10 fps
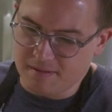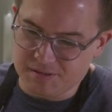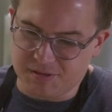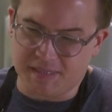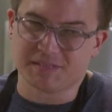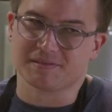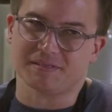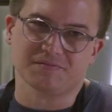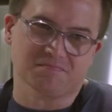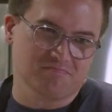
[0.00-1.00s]
So
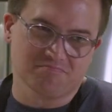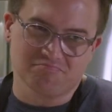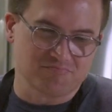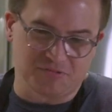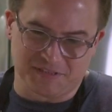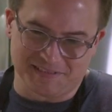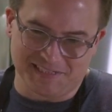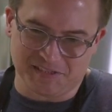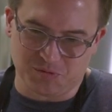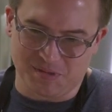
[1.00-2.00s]
that's really
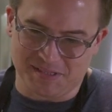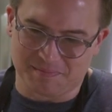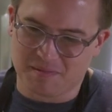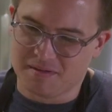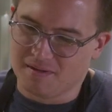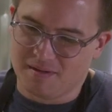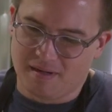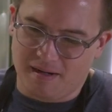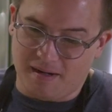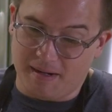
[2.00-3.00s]
nice as well.
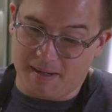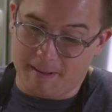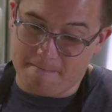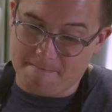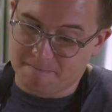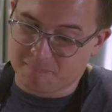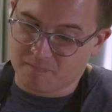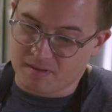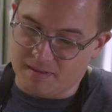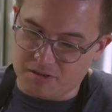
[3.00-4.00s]

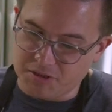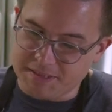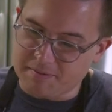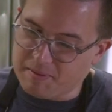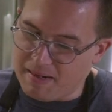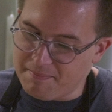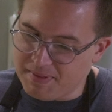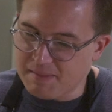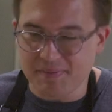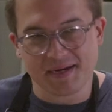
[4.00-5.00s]
It looks like it might
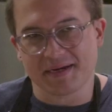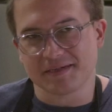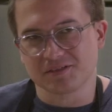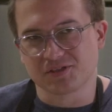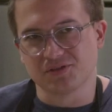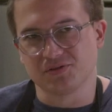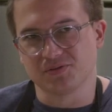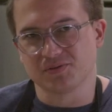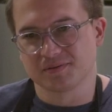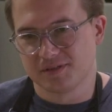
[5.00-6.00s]
be a pain
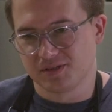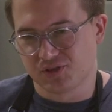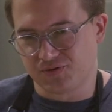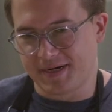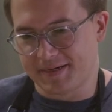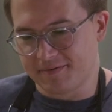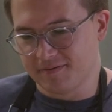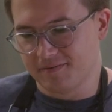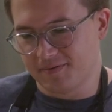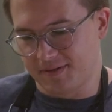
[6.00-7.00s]
to strain
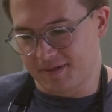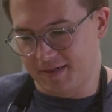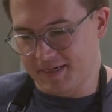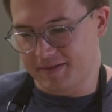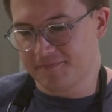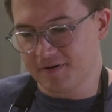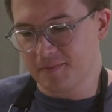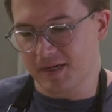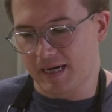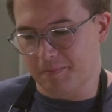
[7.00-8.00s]
the honey from
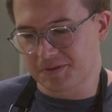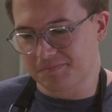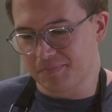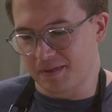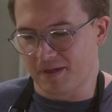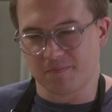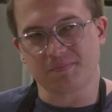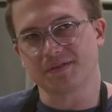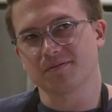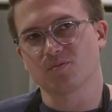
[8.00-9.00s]
the hops, but that'd
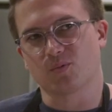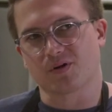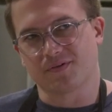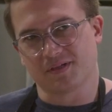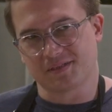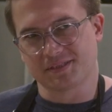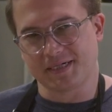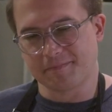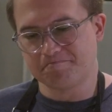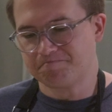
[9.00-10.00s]
be work for another
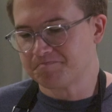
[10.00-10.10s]
time.